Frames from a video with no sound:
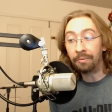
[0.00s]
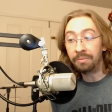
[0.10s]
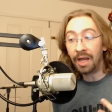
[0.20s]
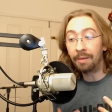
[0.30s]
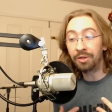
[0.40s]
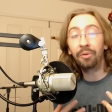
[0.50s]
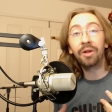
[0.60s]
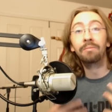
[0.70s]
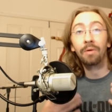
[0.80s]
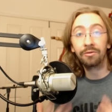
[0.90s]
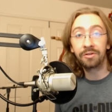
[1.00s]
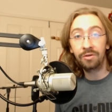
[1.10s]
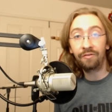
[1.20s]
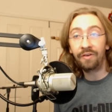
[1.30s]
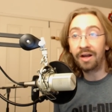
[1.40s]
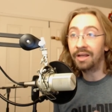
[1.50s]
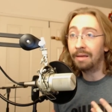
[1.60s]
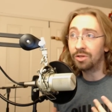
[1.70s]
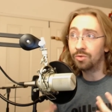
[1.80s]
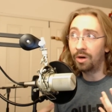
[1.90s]
being able to play a multitude of fighting
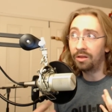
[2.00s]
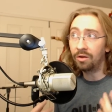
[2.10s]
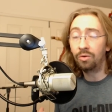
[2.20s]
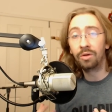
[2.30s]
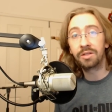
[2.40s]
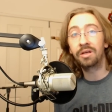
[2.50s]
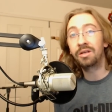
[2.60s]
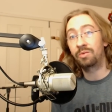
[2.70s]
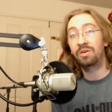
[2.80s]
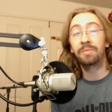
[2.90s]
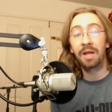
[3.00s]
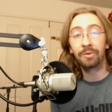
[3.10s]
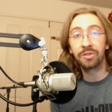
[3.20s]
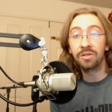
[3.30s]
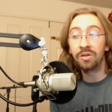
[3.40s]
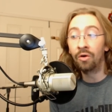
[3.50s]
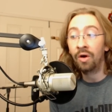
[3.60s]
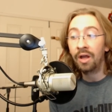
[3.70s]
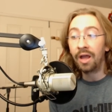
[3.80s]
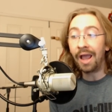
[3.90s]
games is one of the coolest things that we've been able to do,
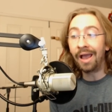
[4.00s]
and